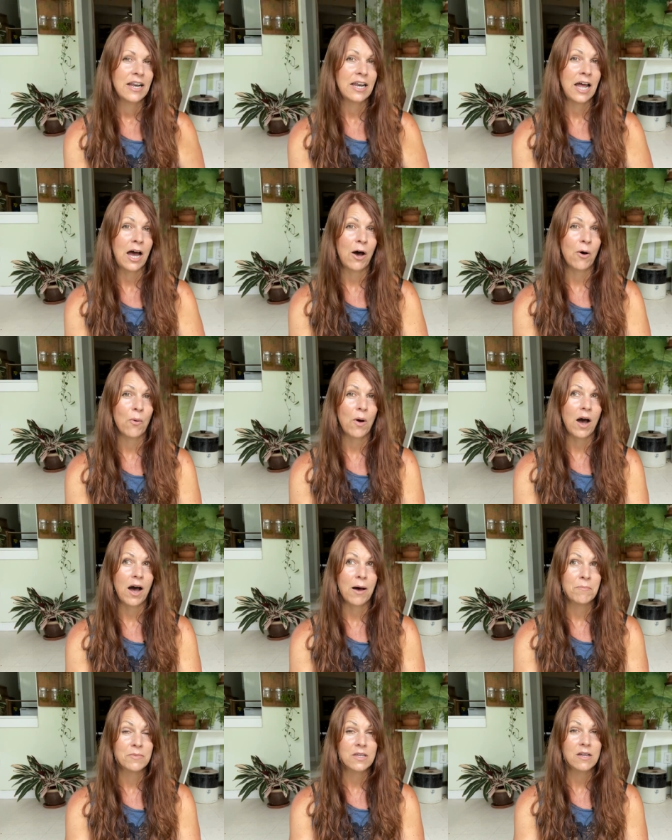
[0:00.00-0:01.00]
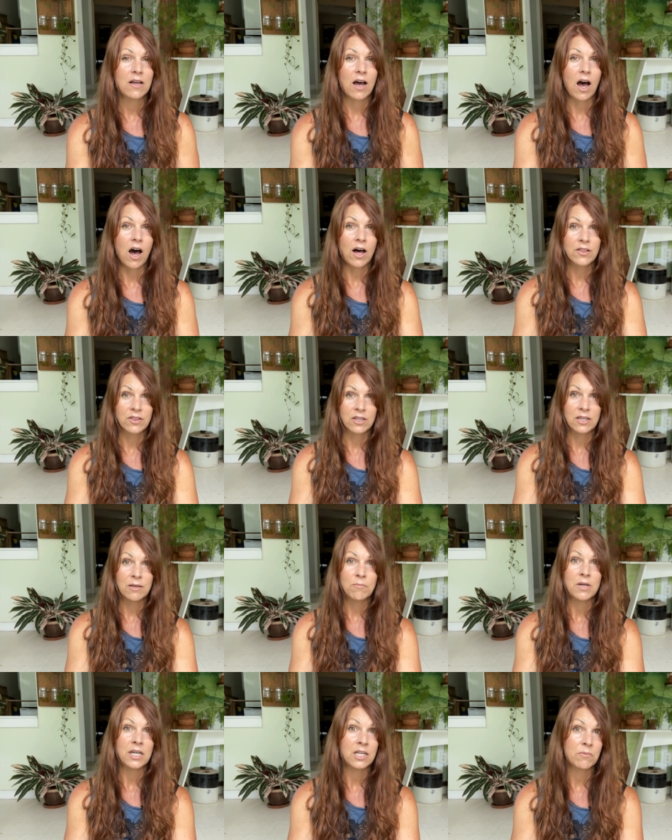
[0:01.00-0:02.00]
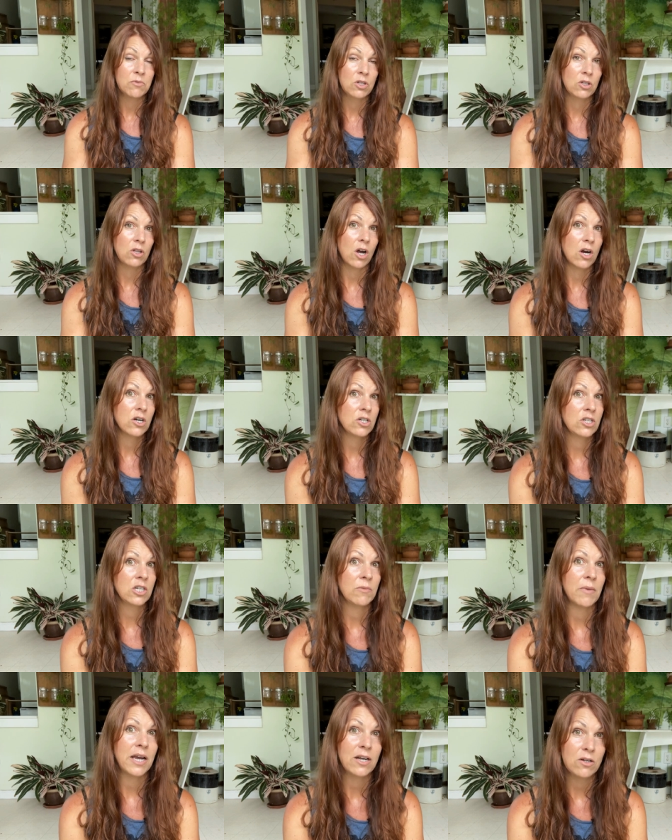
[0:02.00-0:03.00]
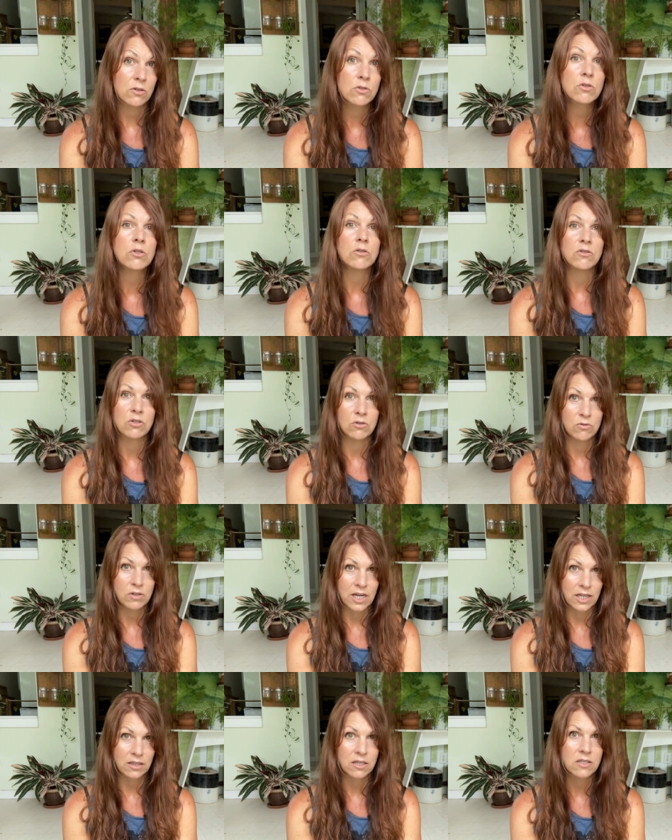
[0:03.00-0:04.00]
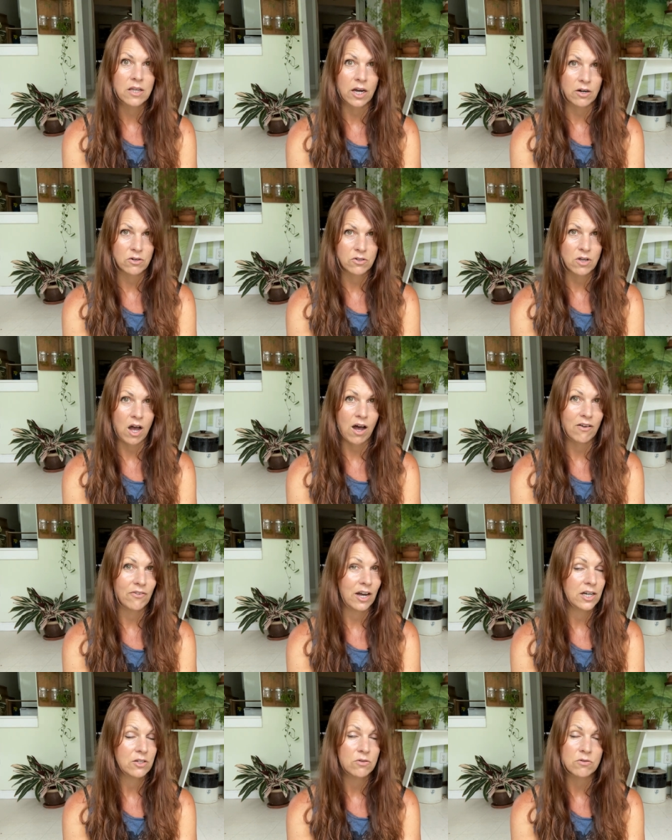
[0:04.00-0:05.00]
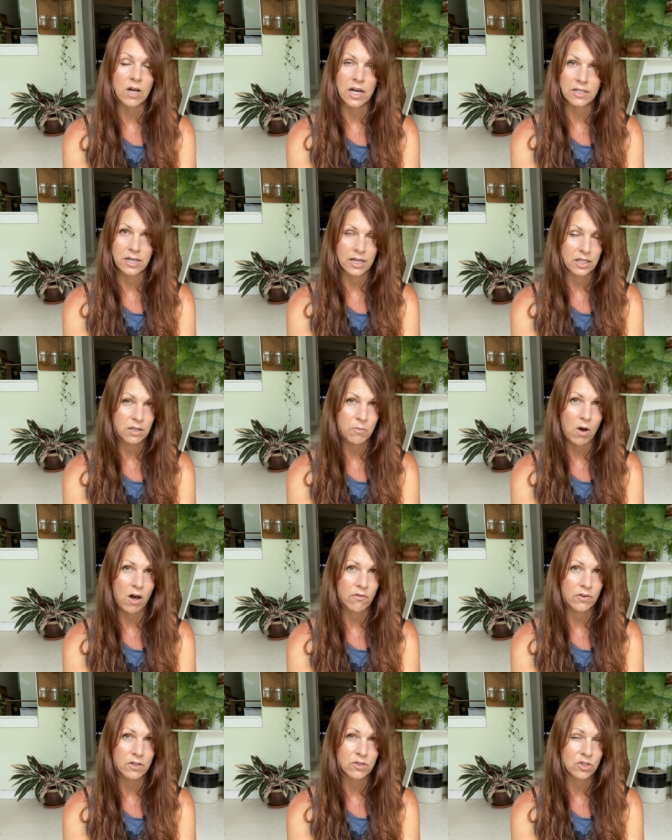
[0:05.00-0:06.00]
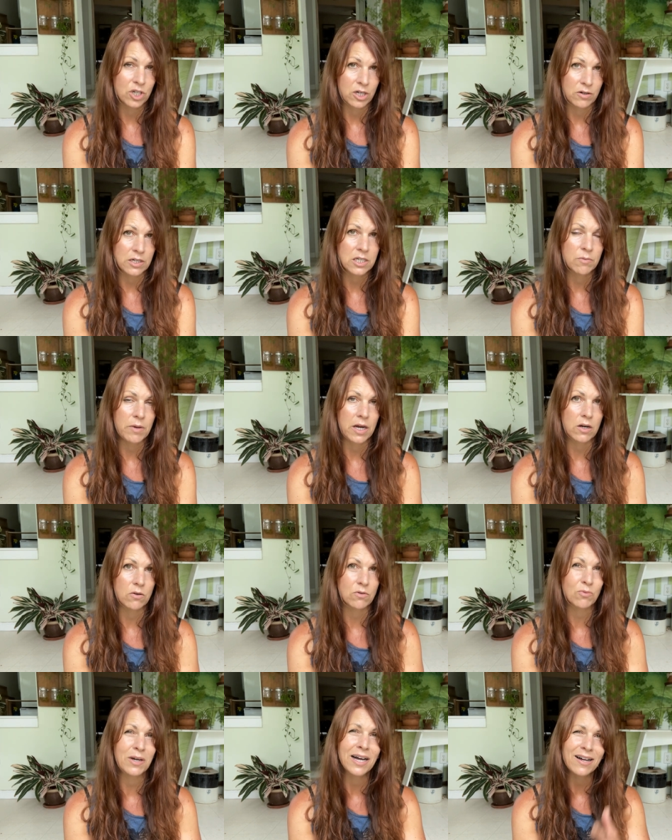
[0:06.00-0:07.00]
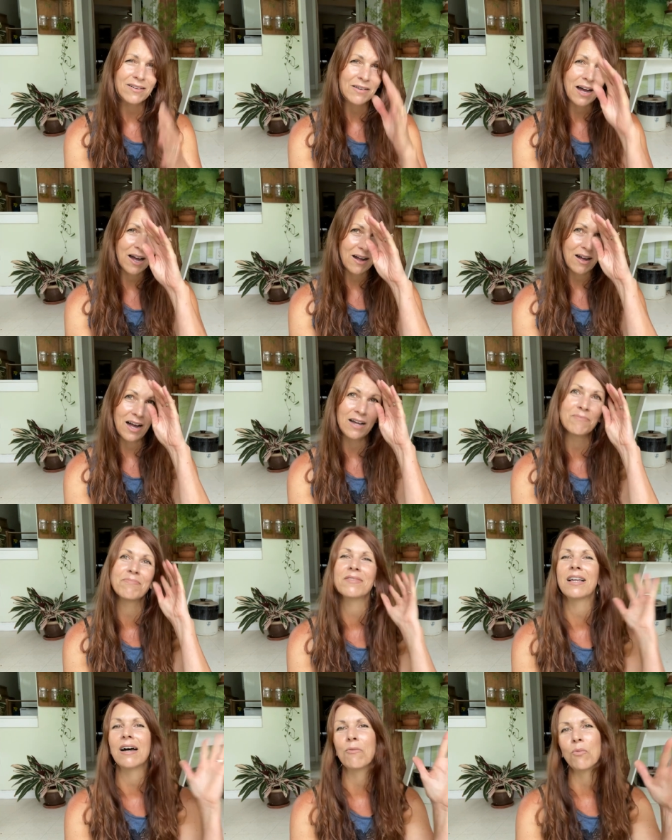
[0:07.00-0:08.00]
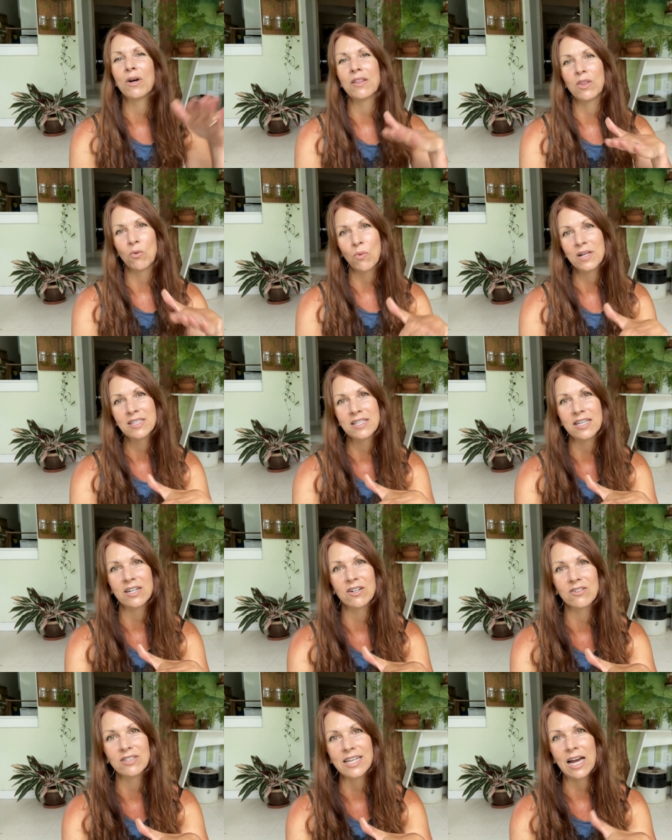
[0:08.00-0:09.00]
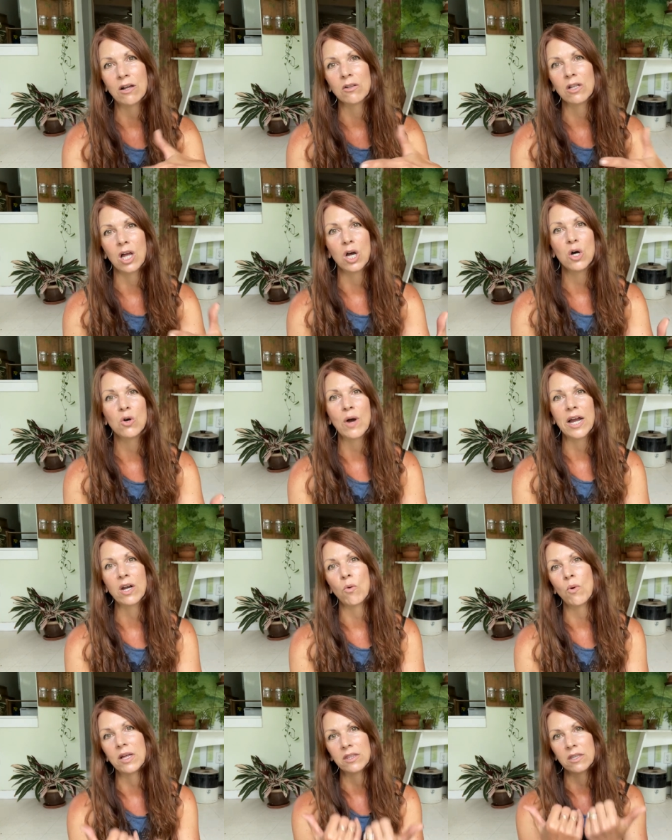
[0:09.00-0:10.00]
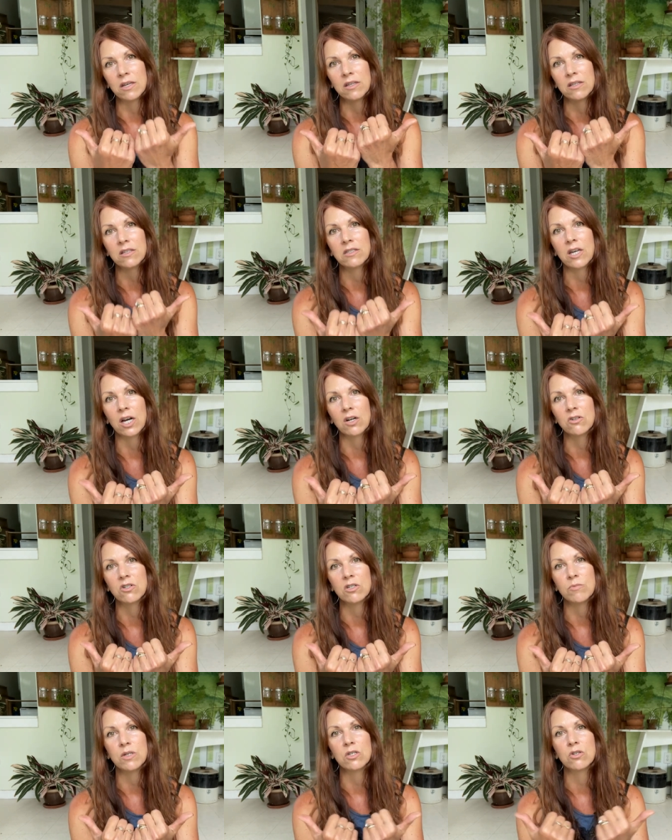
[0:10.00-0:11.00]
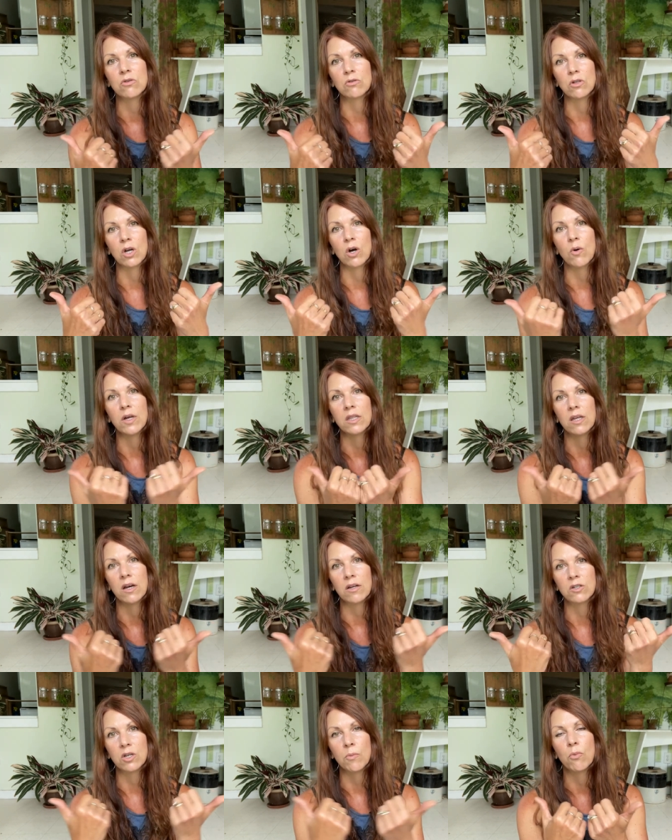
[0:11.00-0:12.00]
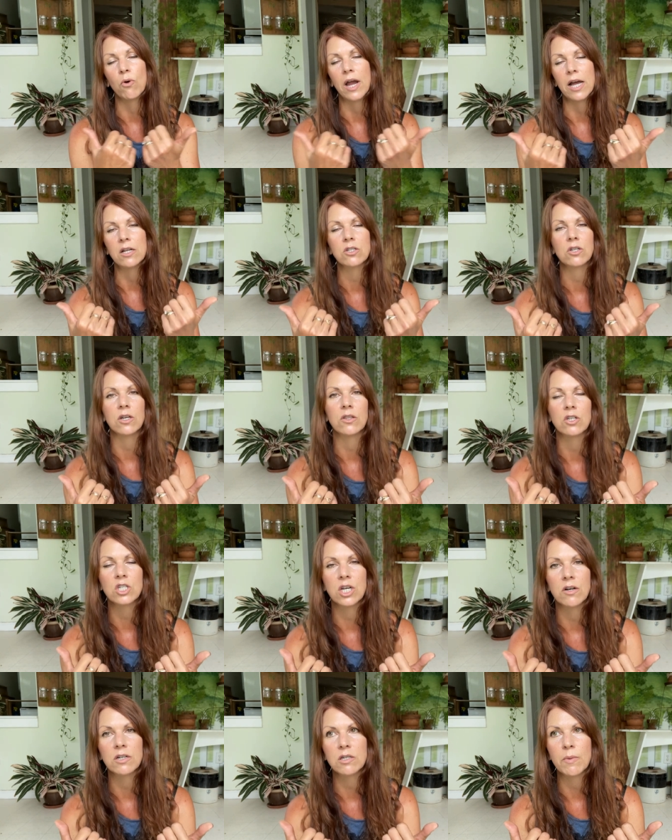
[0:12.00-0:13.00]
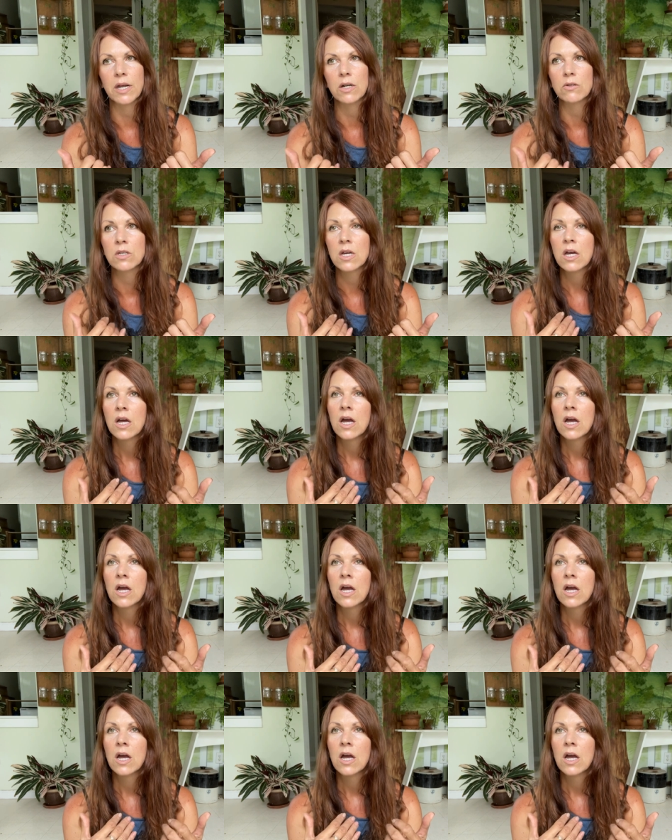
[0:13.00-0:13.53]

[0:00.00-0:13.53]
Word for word: Now, um, on the medium to large tomatoes, you do take the suckers off. I do not take them off on cherry tomatoes. Well, on the ones that are down low, I don't want the suckers to be too low on, to branch on the cherry tomatoes.